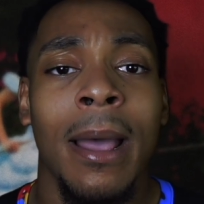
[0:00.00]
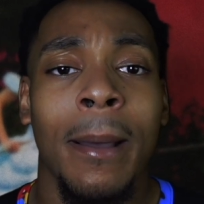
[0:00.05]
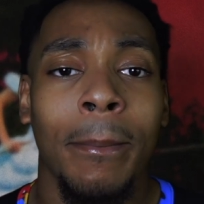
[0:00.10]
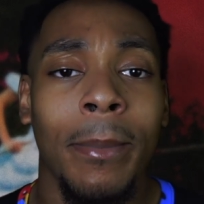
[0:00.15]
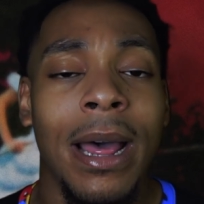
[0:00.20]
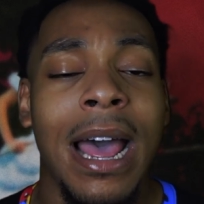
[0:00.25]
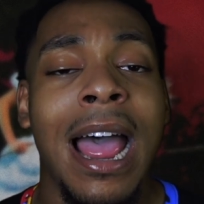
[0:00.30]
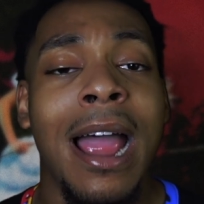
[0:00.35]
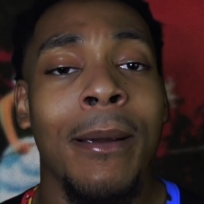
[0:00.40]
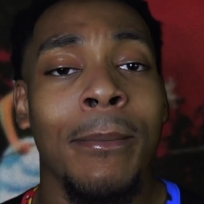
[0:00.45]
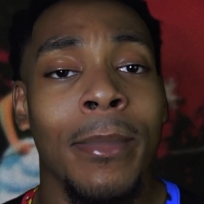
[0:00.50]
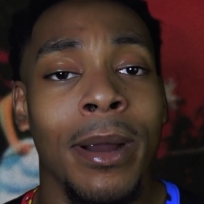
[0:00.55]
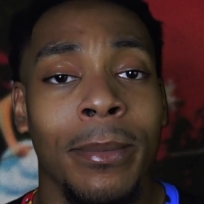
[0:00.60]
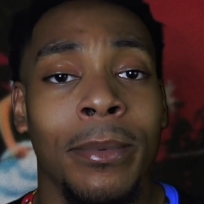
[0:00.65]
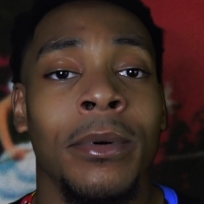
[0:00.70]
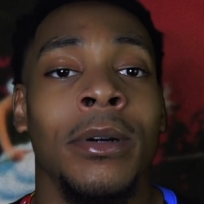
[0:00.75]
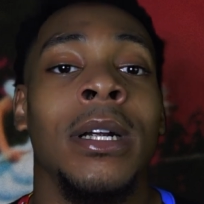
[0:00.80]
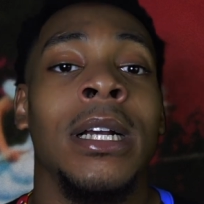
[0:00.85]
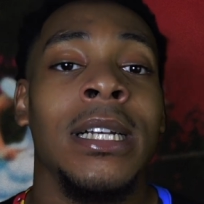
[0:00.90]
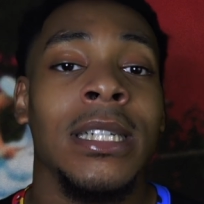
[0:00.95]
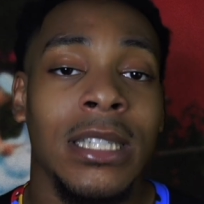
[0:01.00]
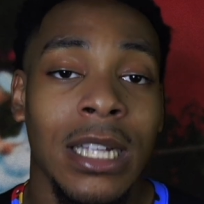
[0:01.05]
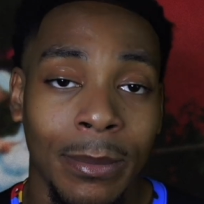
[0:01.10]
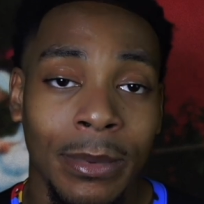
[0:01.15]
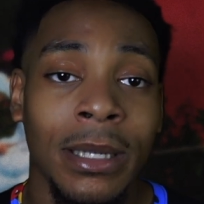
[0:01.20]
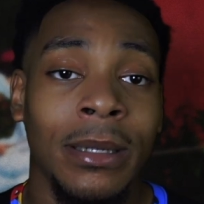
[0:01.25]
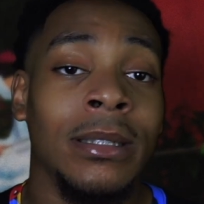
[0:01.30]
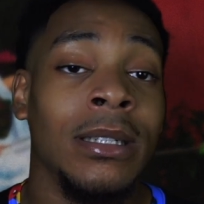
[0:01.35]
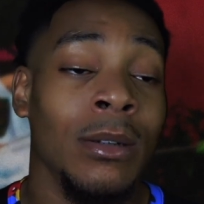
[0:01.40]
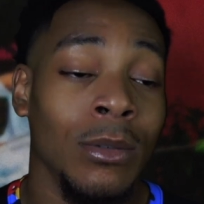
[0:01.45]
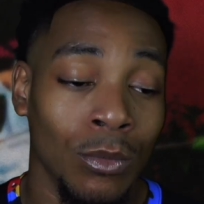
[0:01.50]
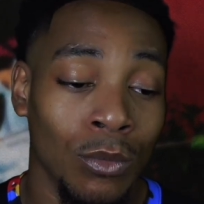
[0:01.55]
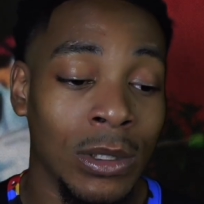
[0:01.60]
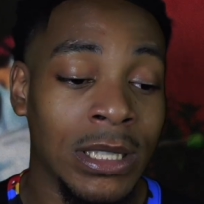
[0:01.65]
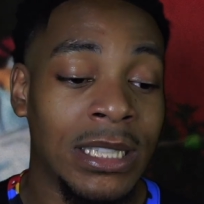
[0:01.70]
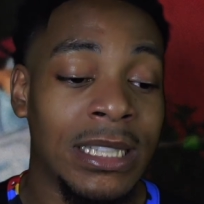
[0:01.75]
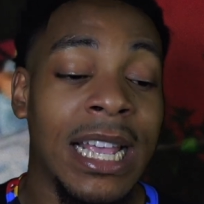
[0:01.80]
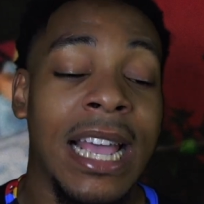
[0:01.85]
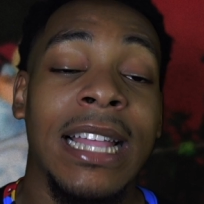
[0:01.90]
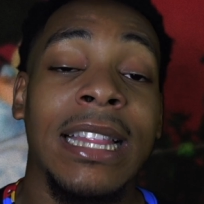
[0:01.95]
but I remember something
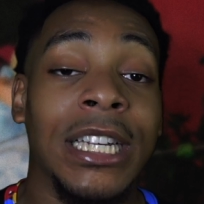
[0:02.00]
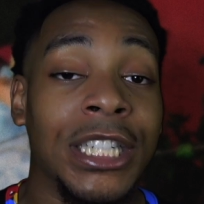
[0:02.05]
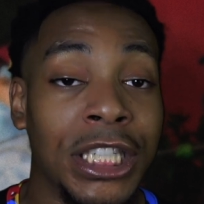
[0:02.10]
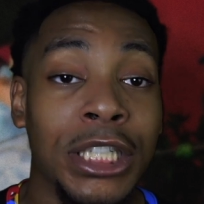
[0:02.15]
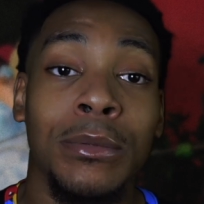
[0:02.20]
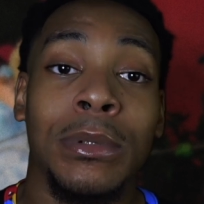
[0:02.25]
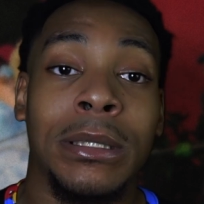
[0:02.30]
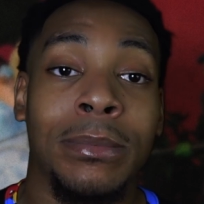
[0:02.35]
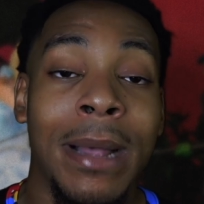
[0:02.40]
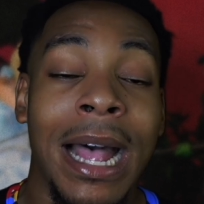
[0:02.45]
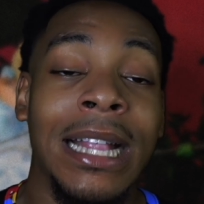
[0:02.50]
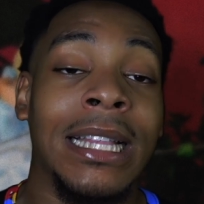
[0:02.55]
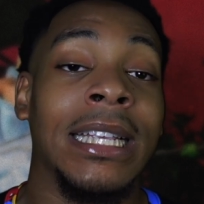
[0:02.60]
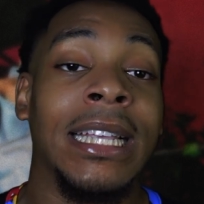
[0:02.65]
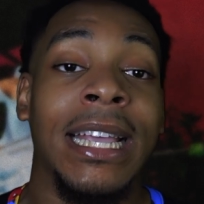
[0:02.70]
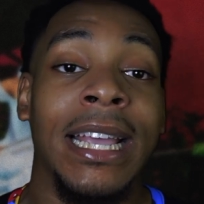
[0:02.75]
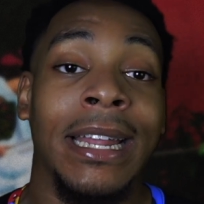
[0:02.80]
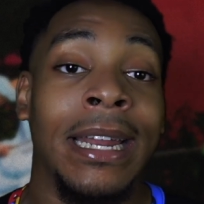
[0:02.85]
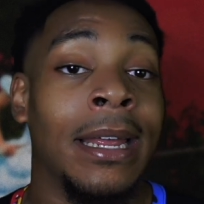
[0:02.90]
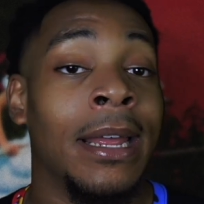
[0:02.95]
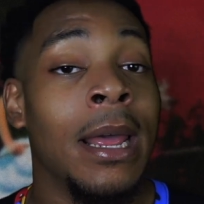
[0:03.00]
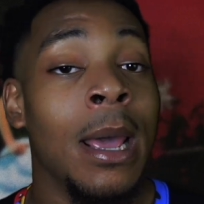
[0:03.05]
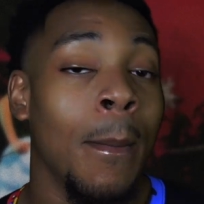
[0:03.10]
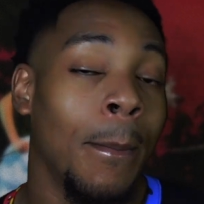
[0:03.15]
was said that she was about to get it,